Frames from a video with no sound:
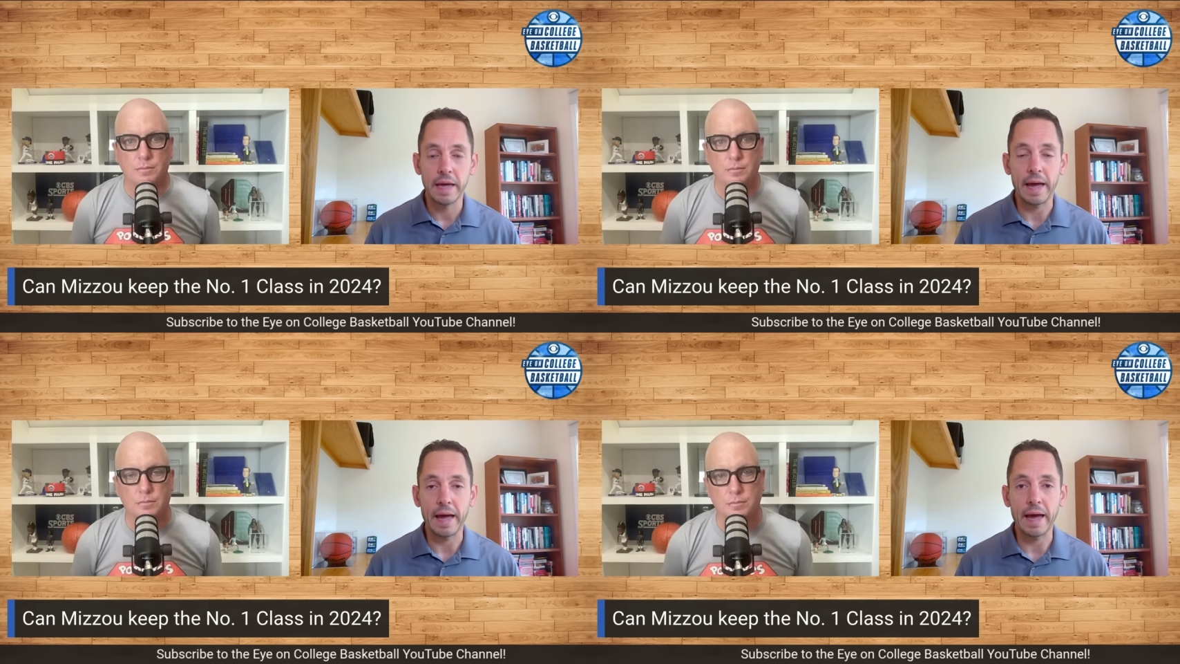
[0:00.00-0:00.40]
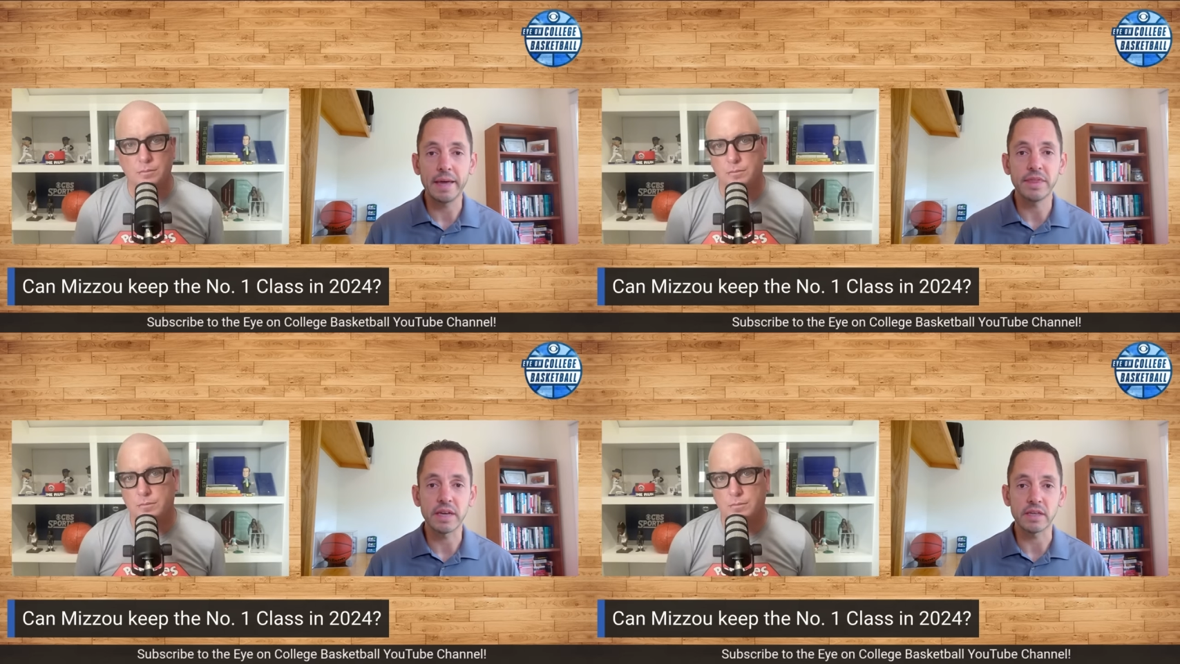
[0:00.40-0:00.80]
Speaker 1: I
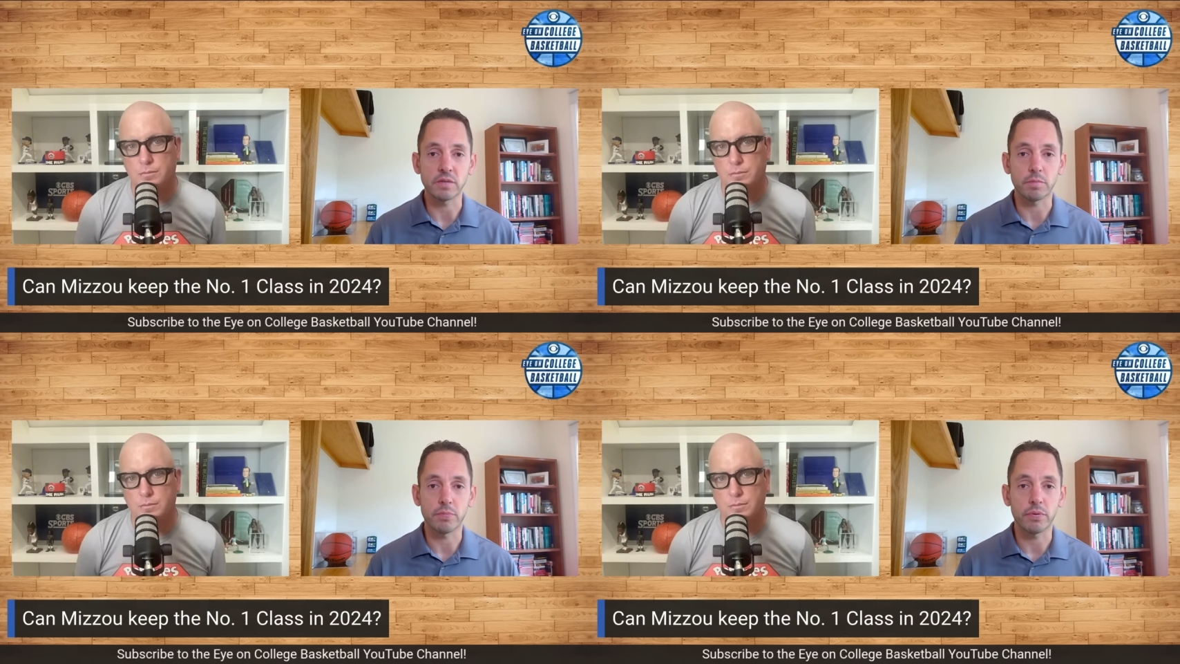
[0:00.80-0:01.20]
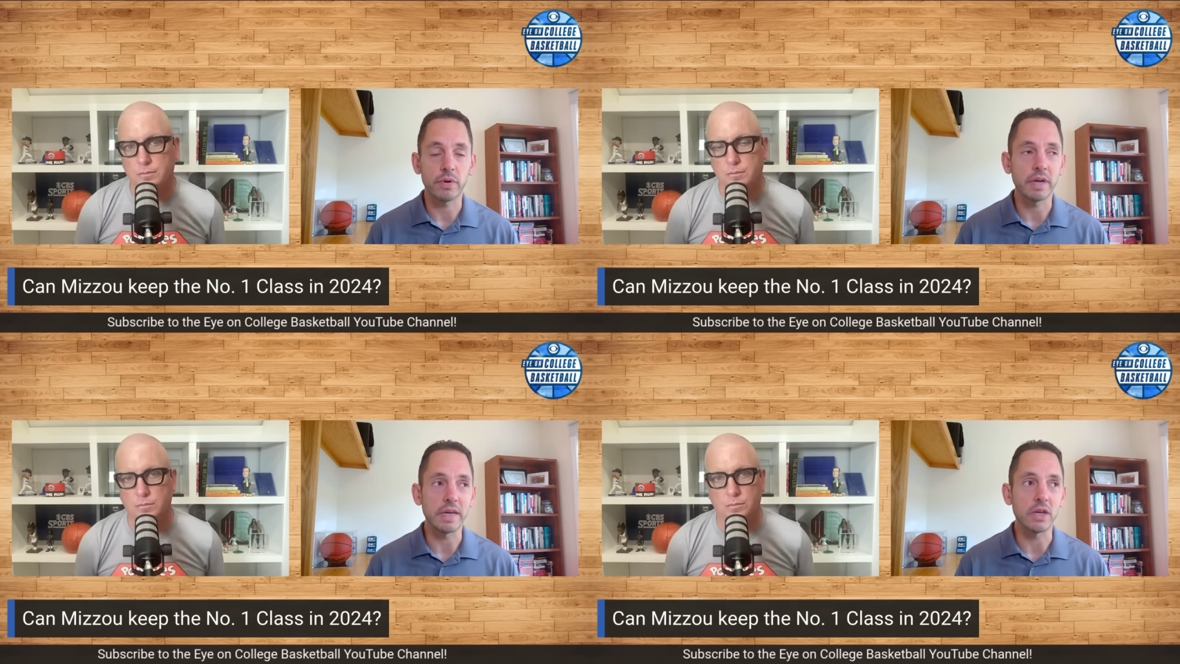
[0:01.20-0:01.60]
think it's a
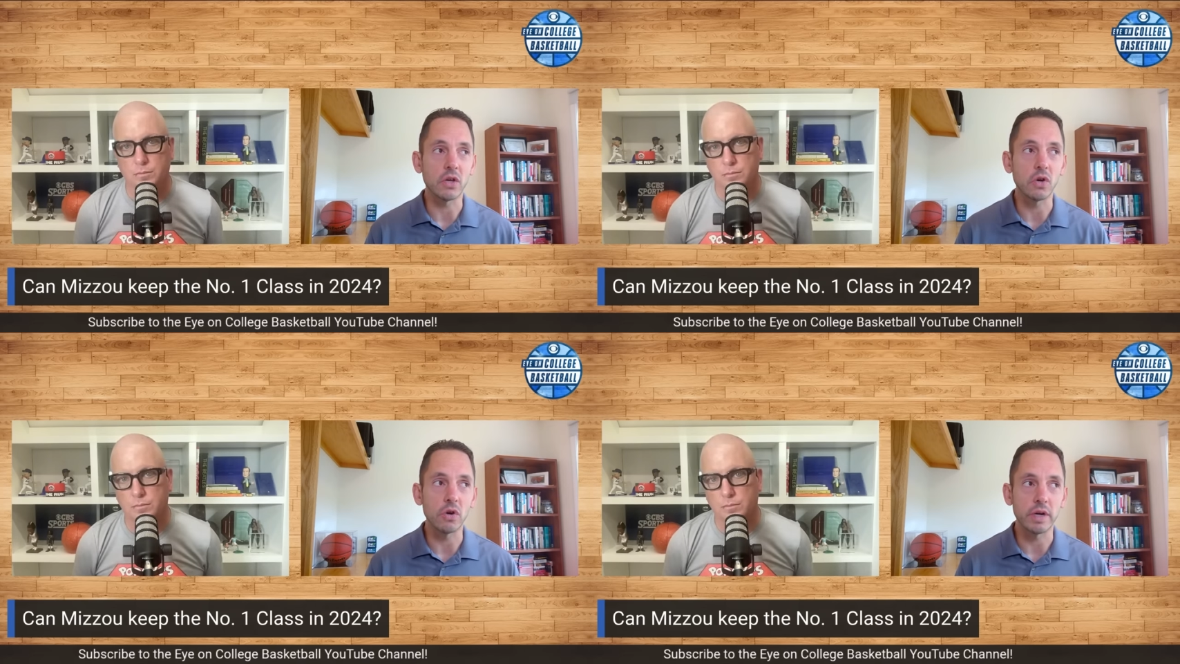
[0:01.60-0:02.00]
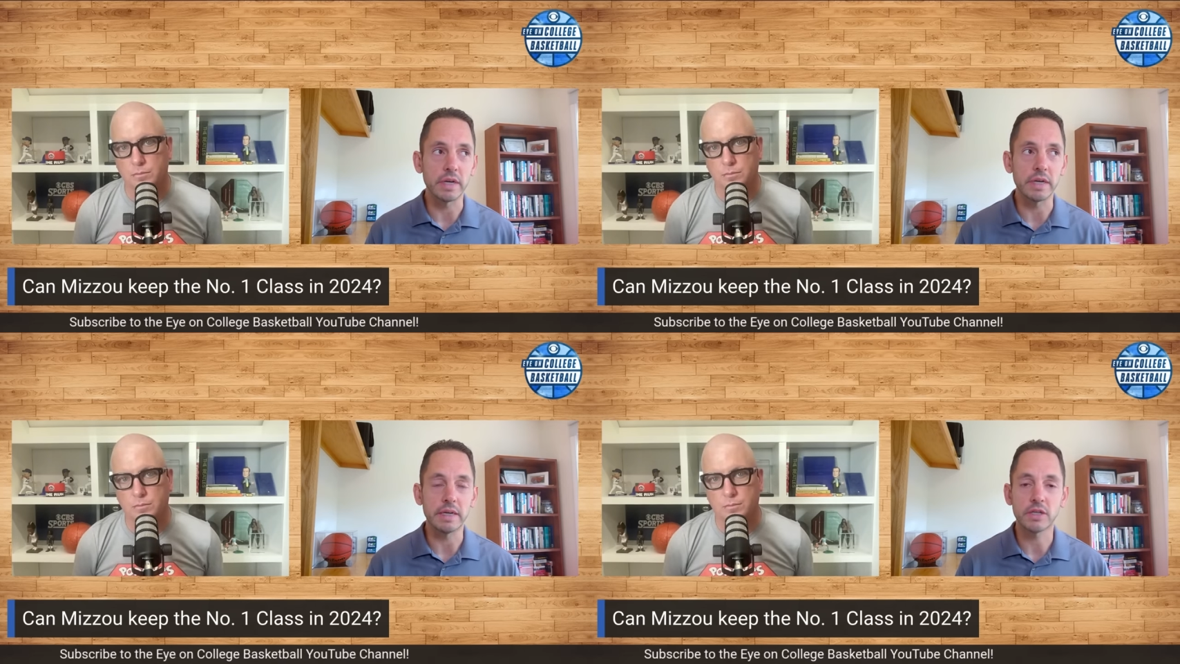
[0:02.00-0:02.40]
pretty good